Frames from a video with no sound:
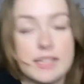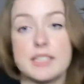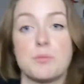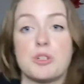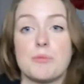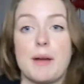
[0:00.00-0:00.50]
this
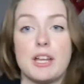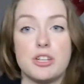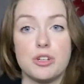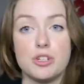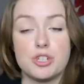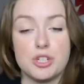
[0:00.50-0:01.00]
project pan, you
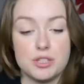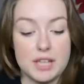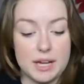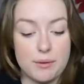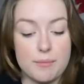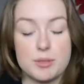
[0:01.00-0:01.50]
can choose
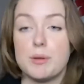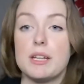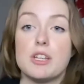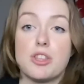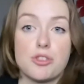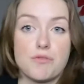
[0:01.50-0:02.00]
anywhere
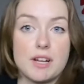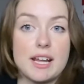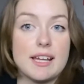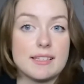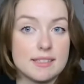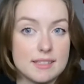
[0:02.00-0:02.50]
between 3
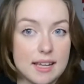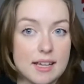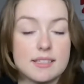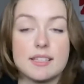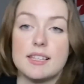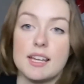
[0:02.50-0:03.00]
and 6
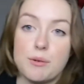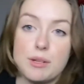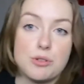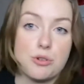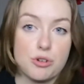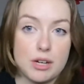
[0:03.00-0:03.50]
liquid or
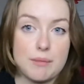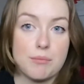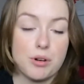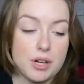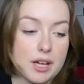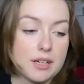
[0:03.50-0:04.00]
cream
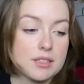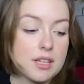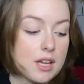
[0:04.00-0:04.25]
products.